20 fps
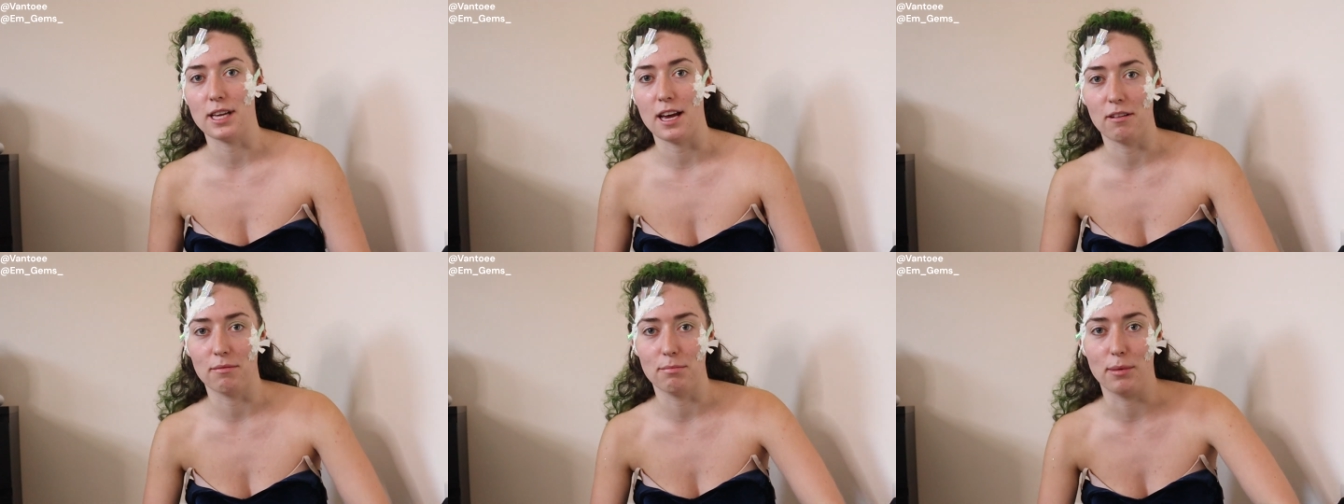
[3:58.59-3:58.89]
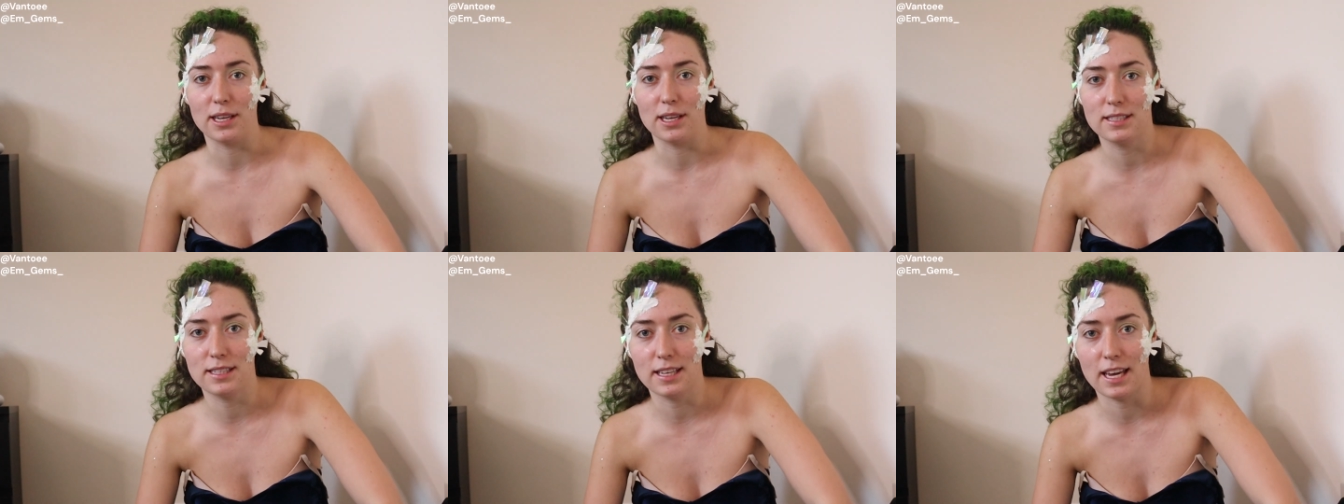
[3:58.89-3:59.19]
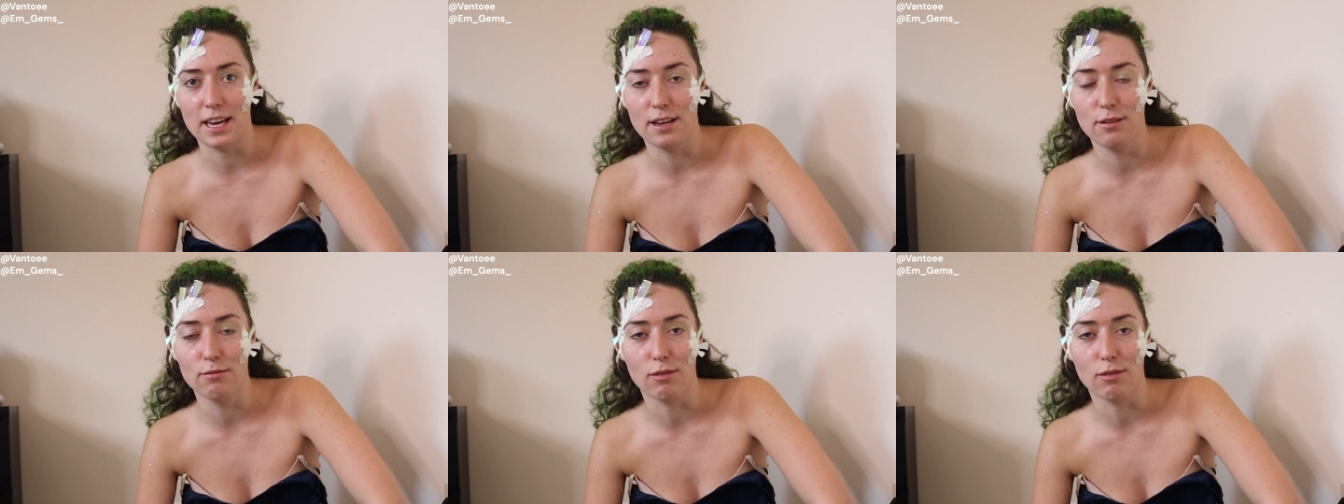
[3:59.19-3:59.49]
out of my
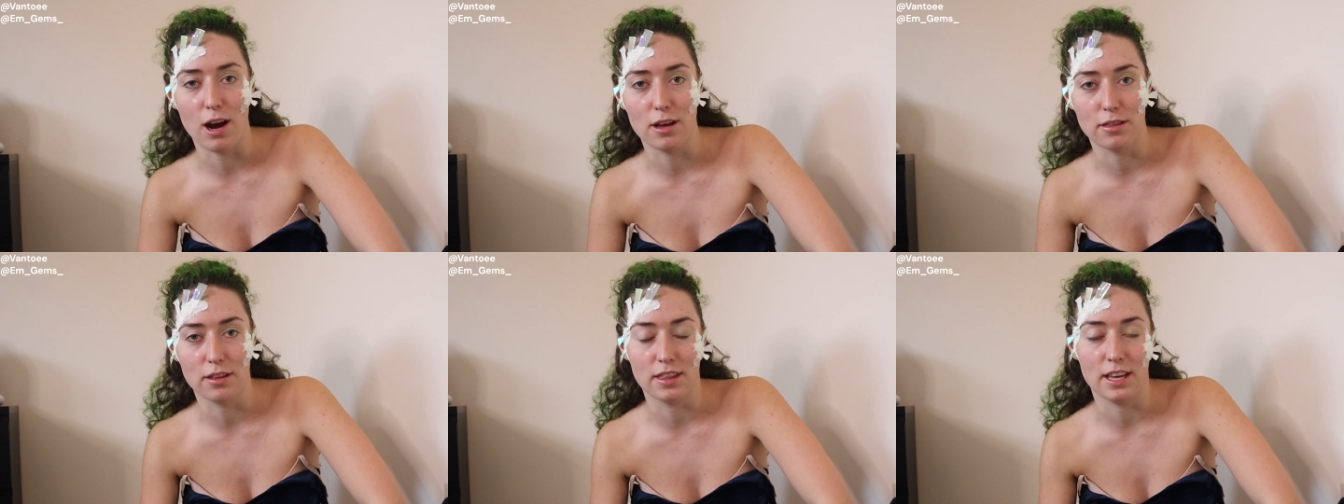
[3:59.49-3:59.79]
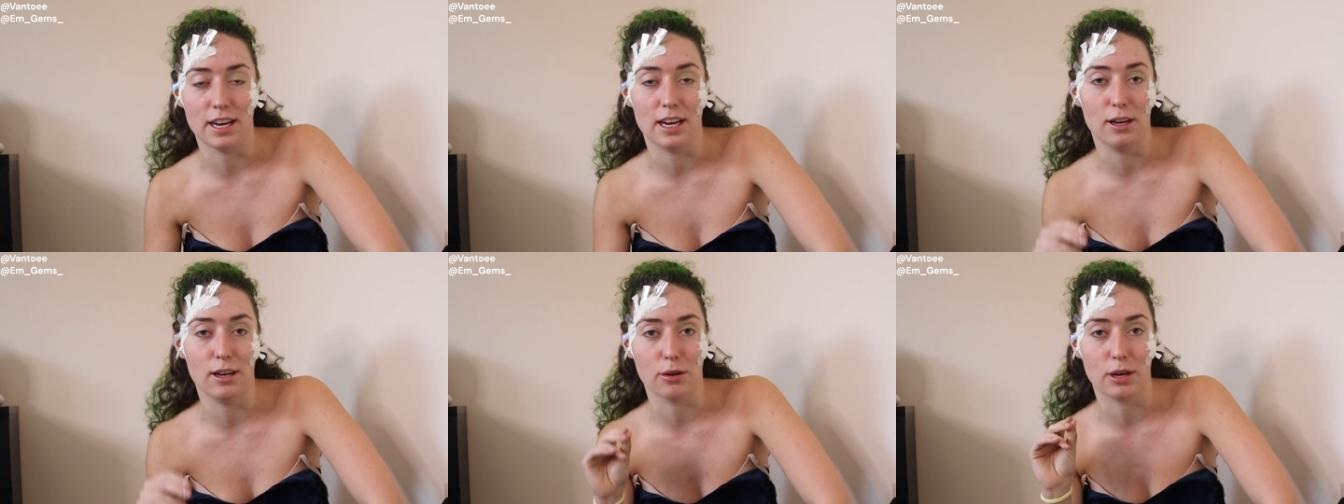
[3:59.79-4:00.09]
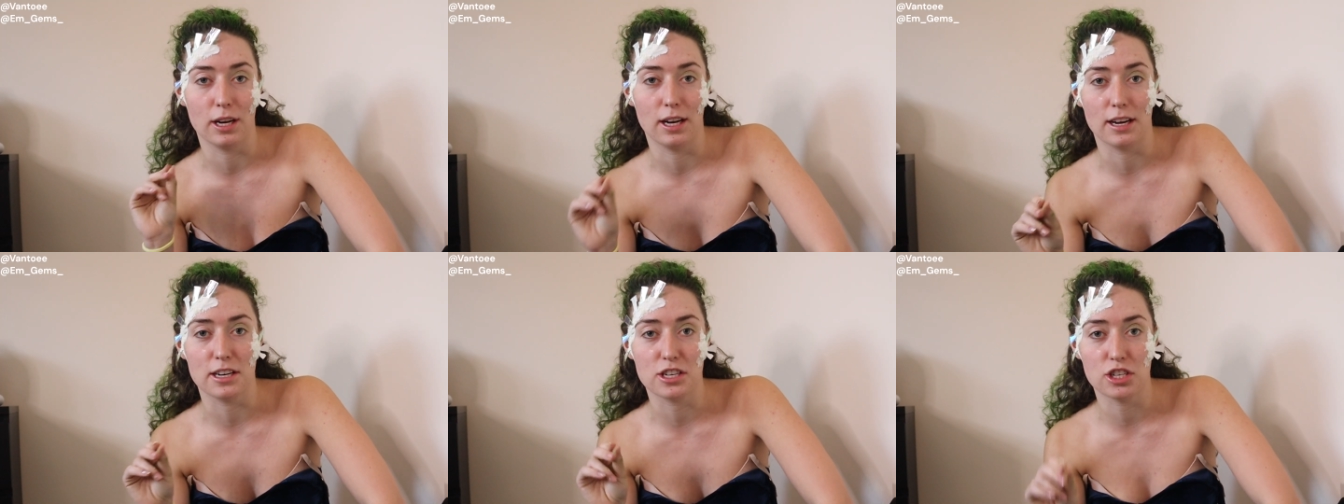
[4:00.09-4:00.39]
skin rather than it
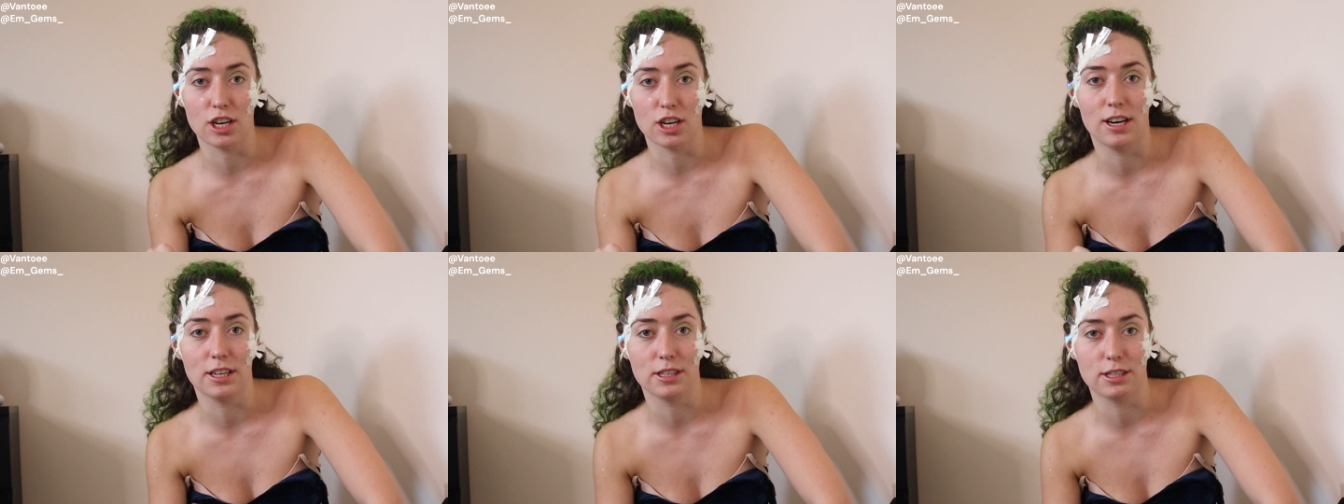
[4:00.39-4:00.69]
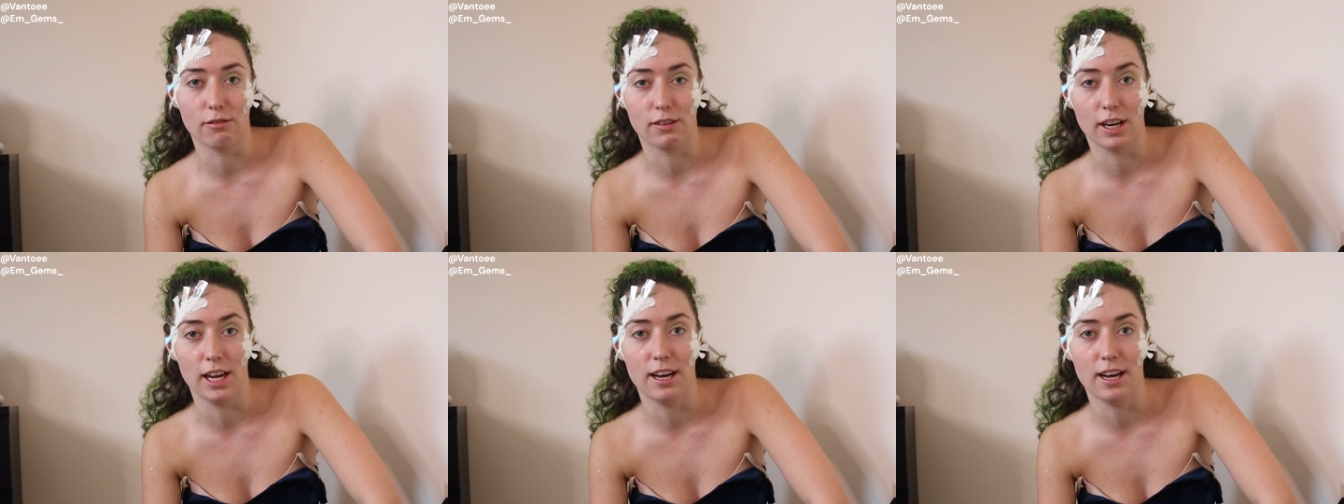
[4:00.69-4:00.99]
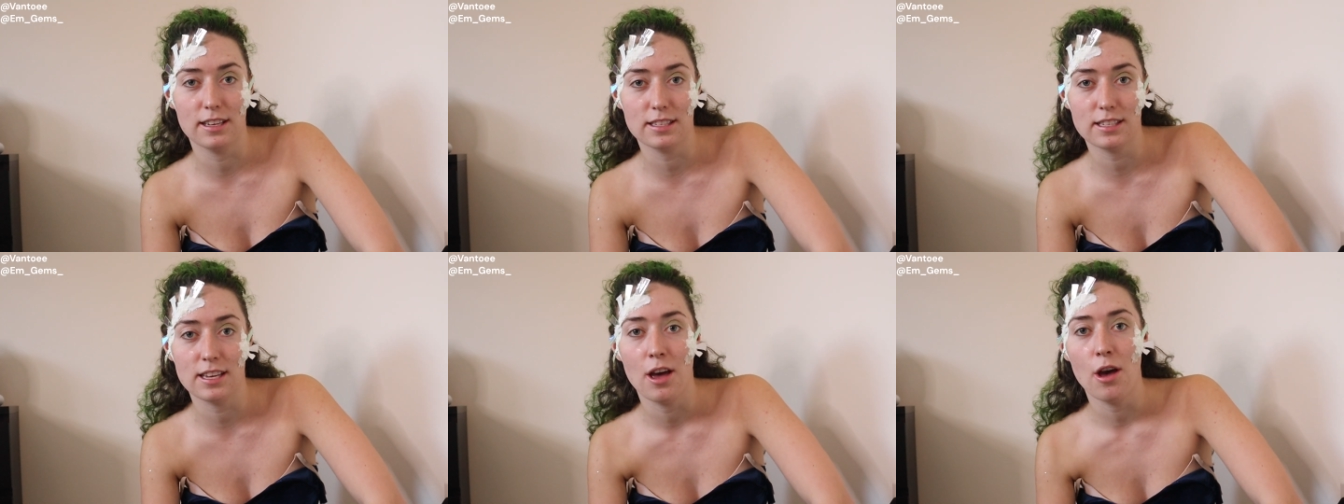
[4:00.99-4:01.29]
looking like shards of
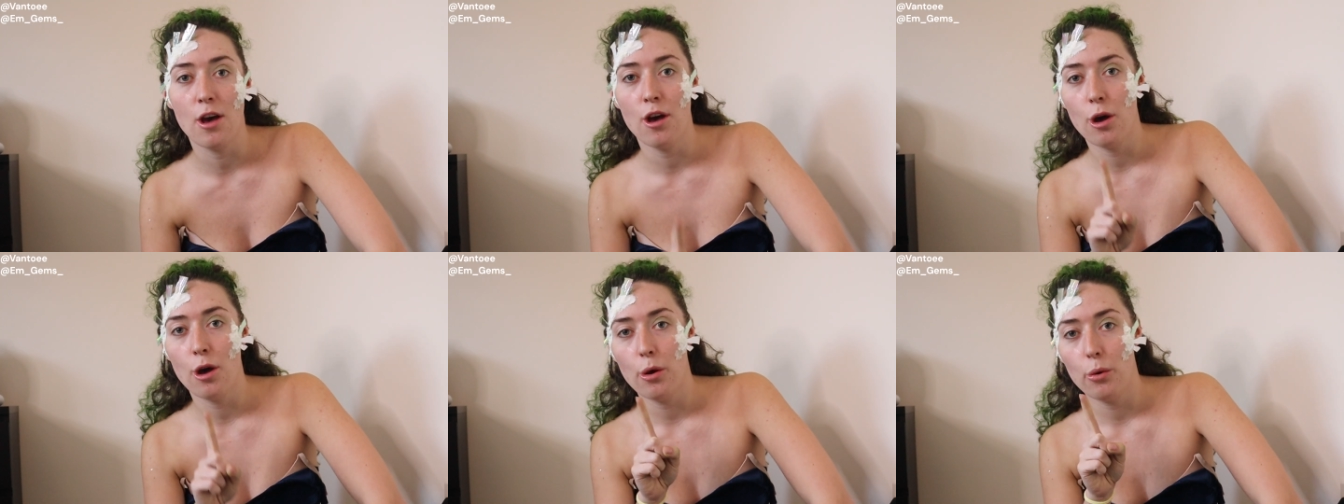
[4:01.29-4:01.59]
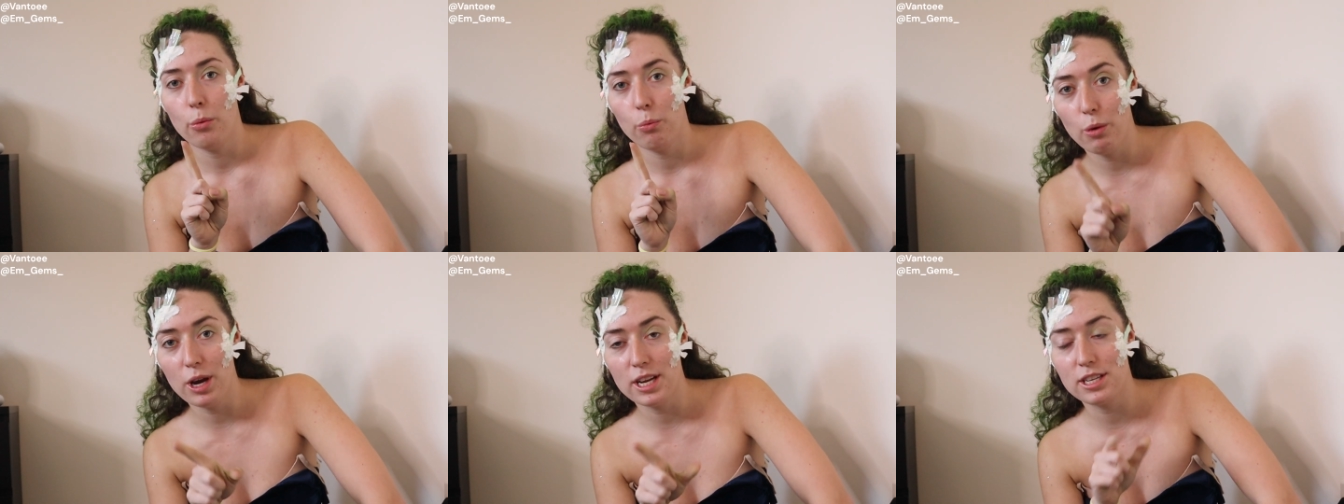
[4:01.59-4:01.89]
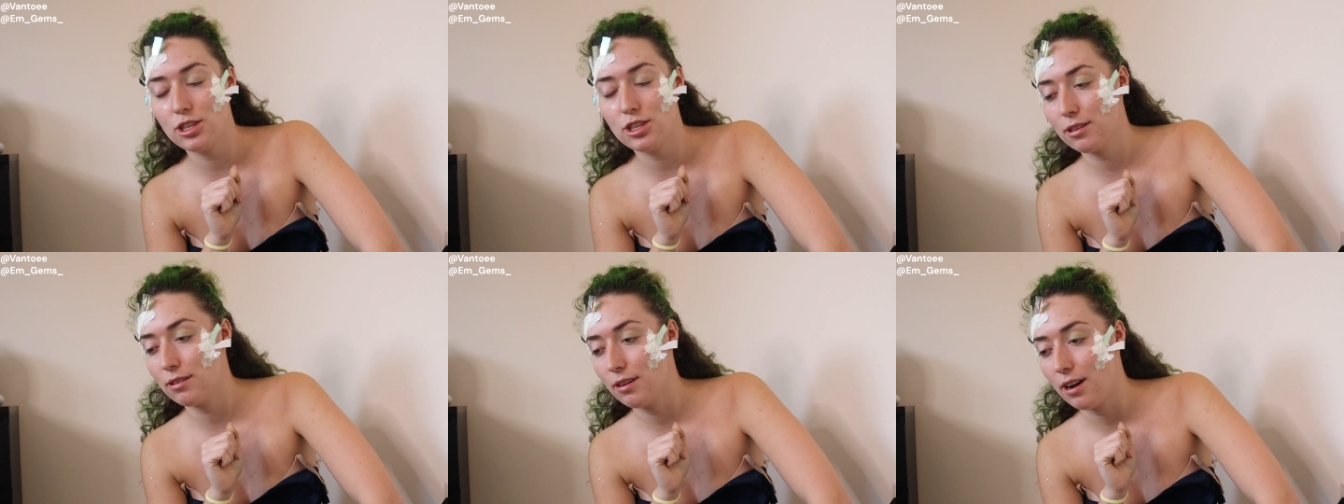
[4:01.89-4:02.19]
glass,
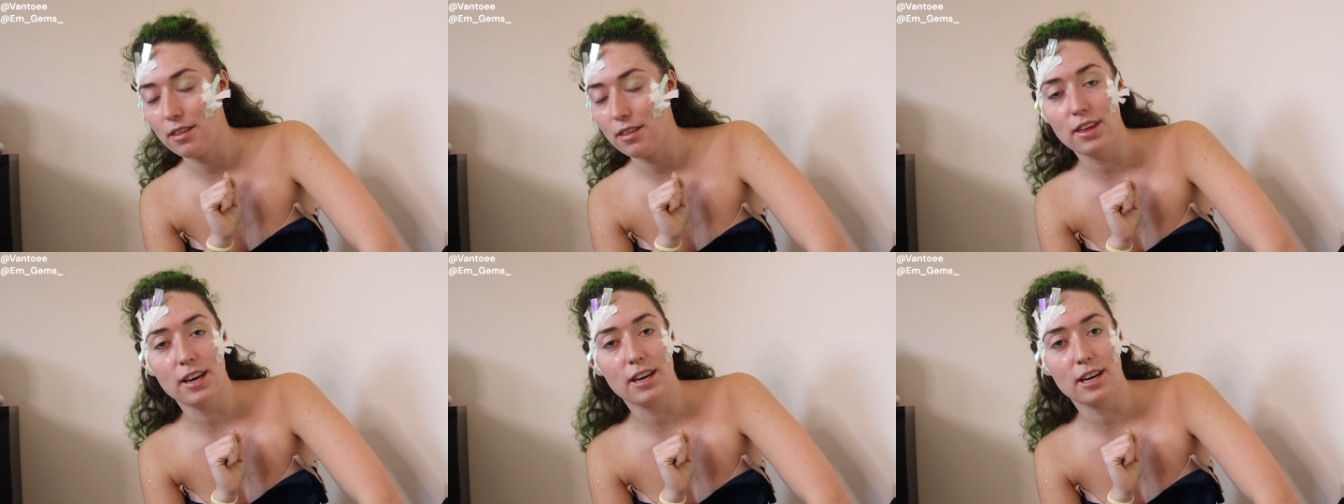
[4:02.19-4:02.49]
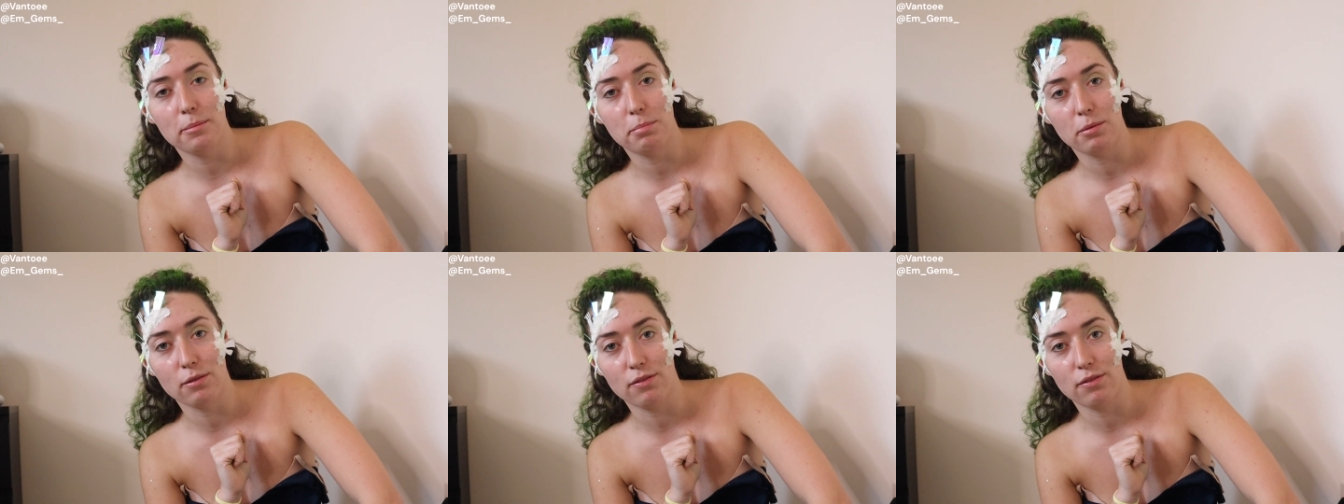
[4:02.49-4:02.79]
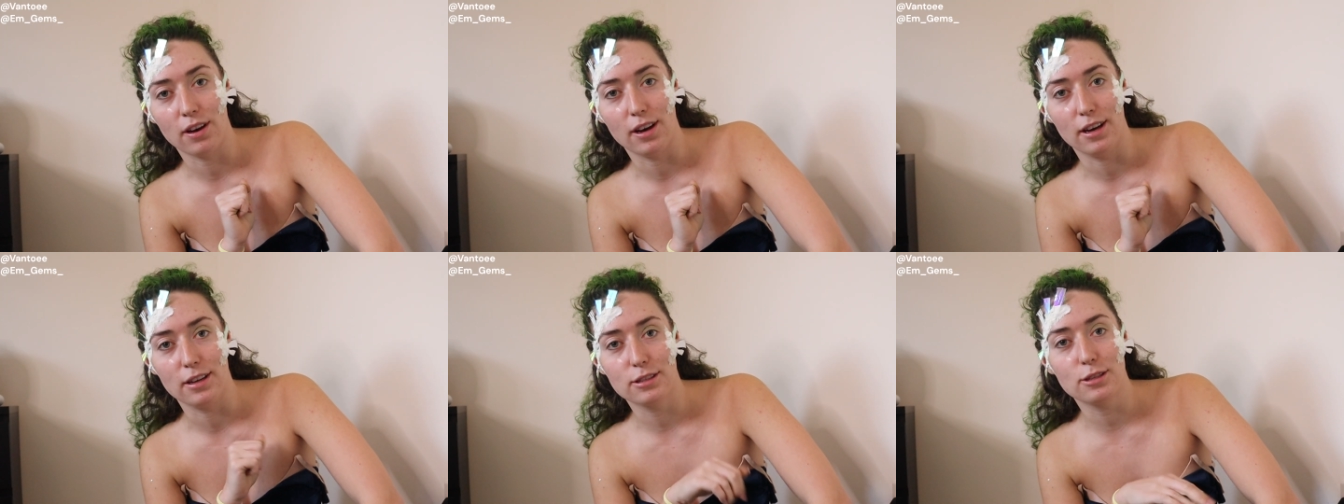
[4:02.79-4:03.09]
which I think I
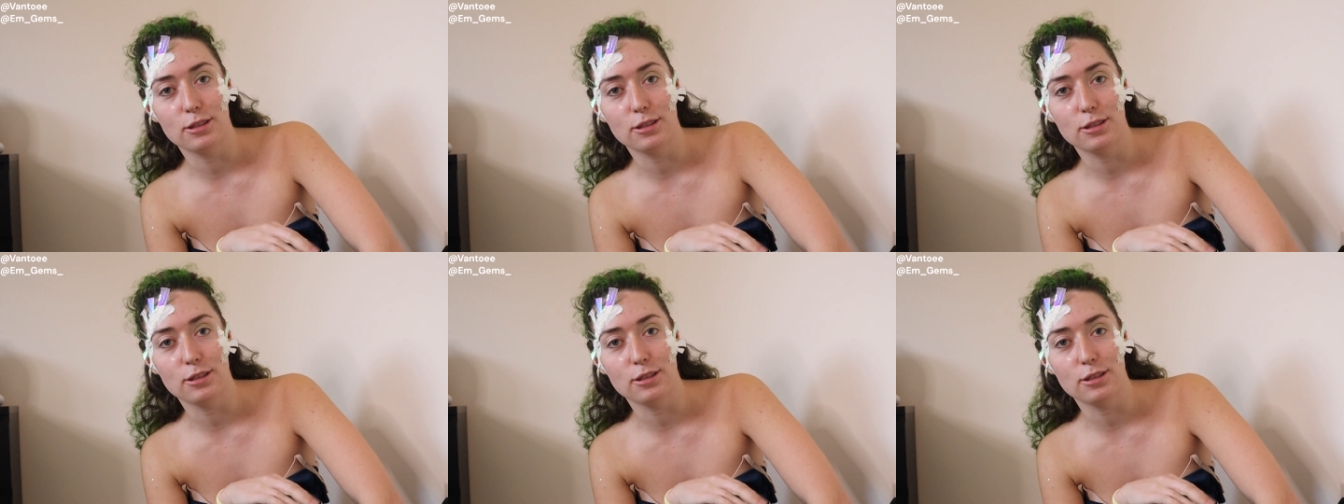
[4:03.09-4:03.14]
prefer.